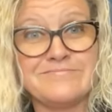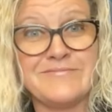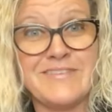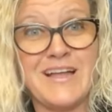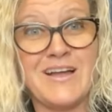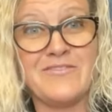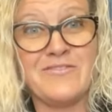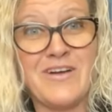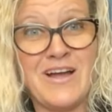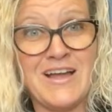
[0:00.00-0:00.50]

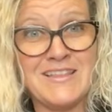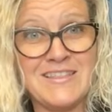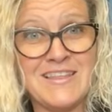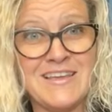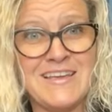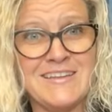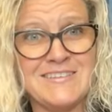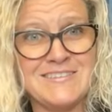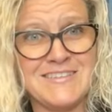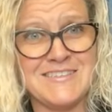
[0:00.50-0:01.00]
I
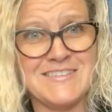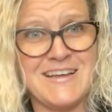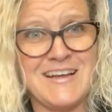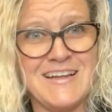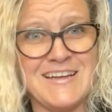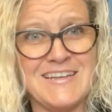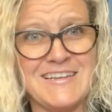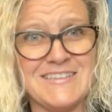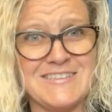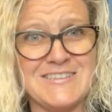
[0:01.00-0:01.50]
finally
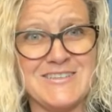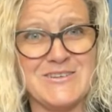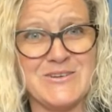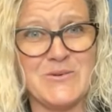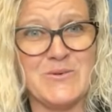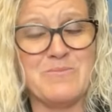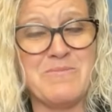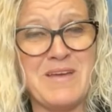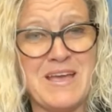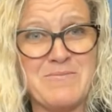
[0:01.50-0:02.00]
decided
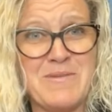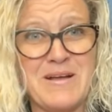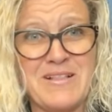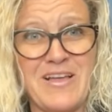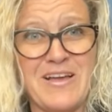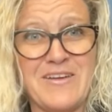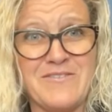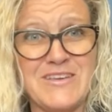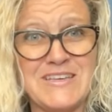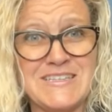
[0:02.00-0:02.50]
to make my
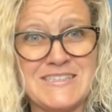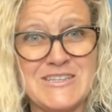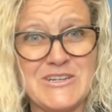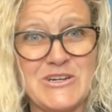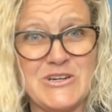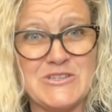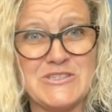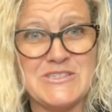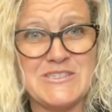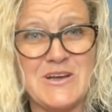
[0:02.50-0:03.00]
life
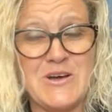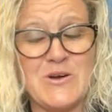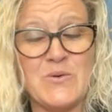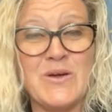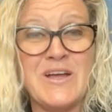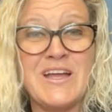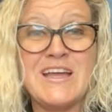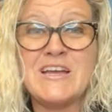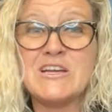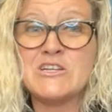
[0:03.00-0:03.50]
easier. So
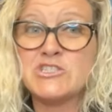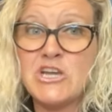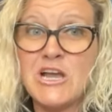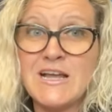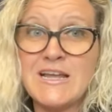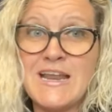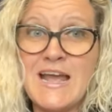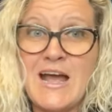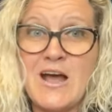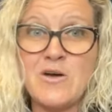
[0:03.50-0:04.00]
check
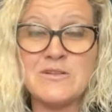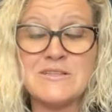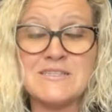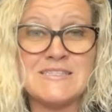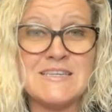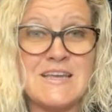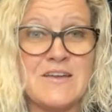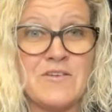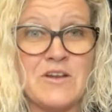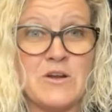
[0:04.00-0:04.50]
it out and
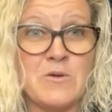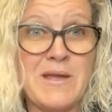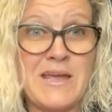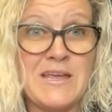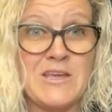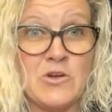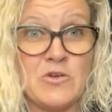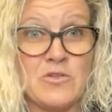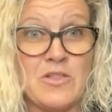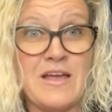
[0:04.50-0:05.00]
see if it'll
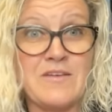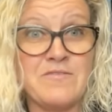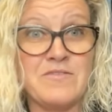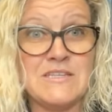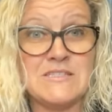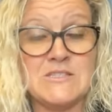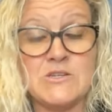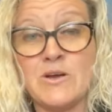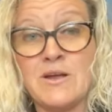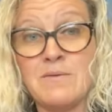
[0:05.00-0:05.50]
make your life
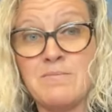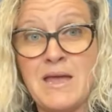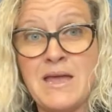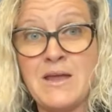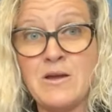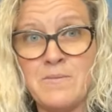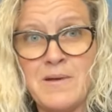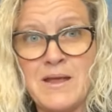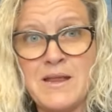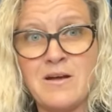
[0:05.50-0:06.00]
easier. It may
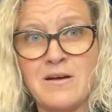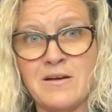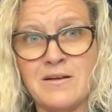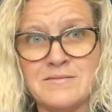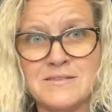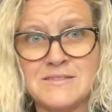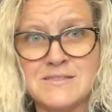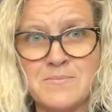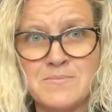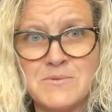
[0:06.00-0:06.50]
or may not.
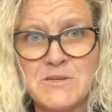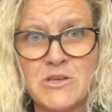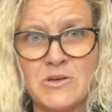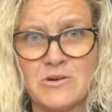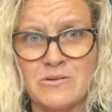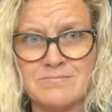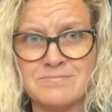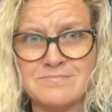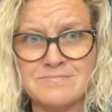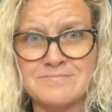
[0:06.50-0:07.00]
It's up to
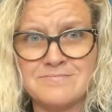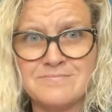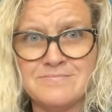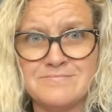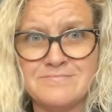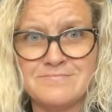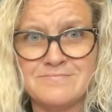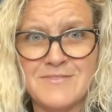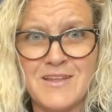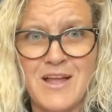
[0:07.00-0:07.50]
you.
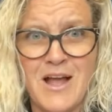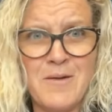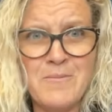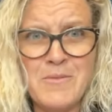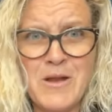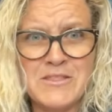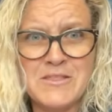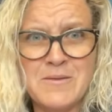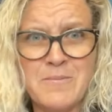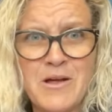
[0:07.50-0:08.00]
I'm
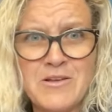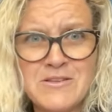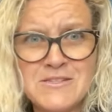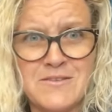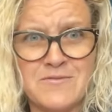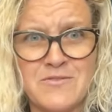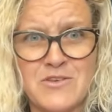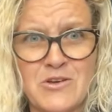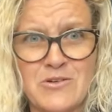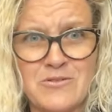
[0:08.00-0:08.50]
not the boss
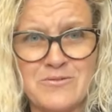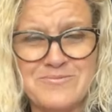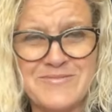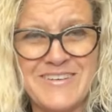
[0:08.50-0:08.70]
of you.